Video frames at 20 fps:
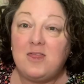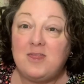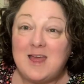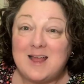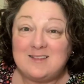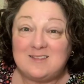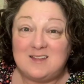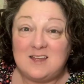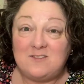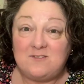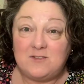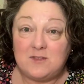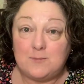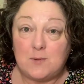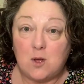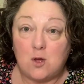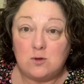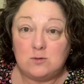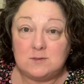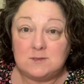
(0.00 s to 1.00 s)
that's it for the
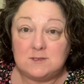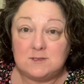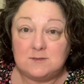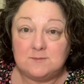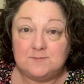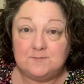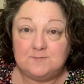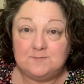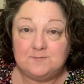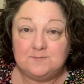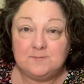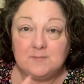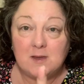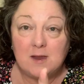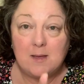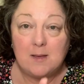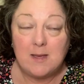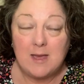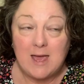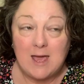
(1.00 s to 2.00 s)
box.
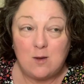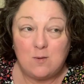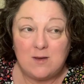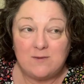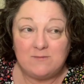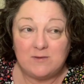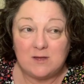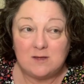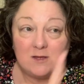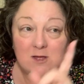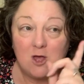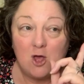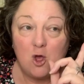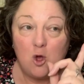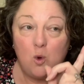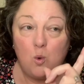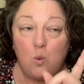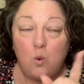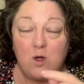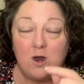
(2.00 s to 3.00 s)
However,
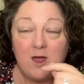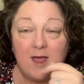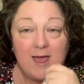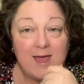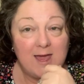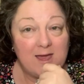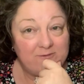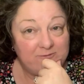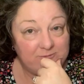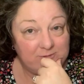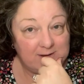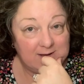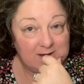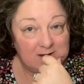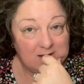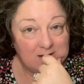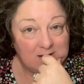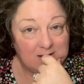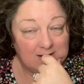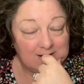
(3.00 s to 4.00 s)
what I have
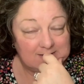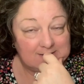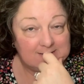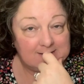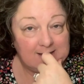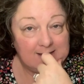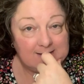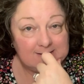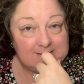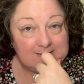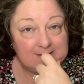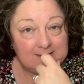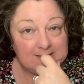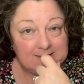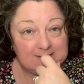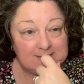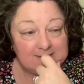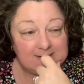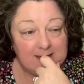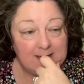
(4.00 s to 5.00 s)
realised is
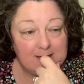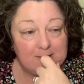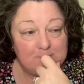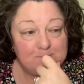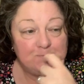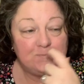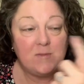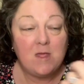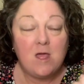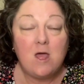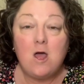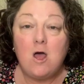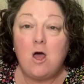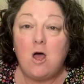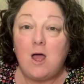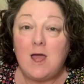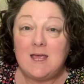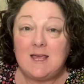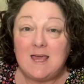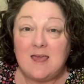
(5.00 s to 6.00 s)
that
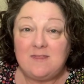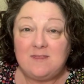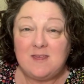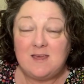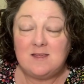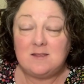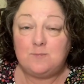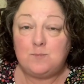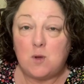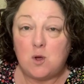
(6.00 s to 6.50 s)
I get these